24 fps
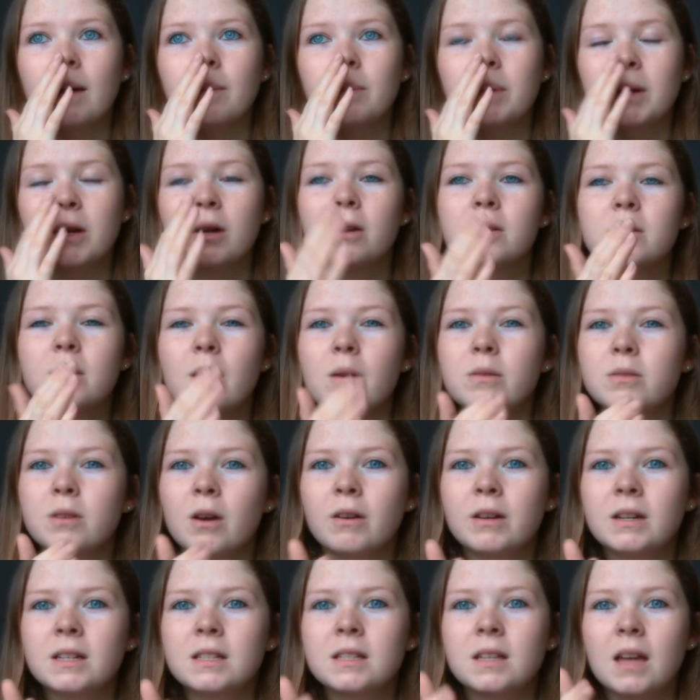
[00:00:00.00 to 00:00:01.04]
because I was
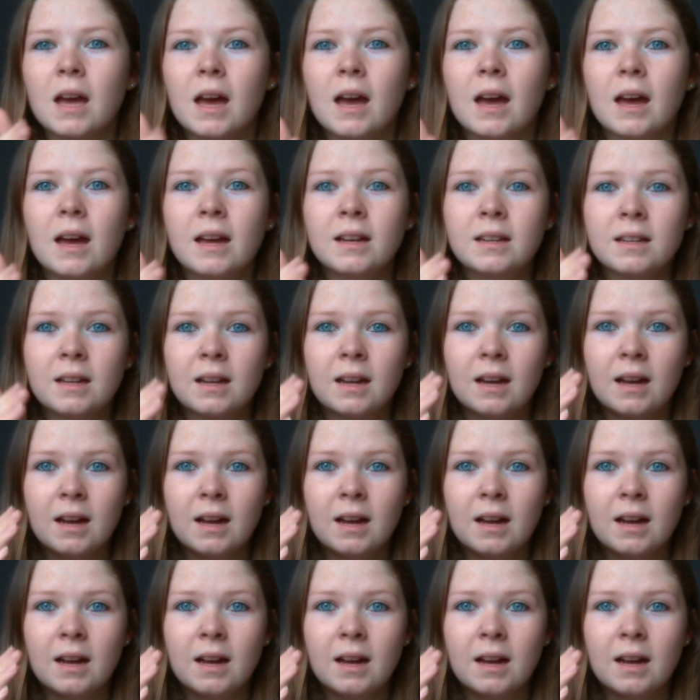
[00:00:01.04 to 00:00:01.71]
already scared,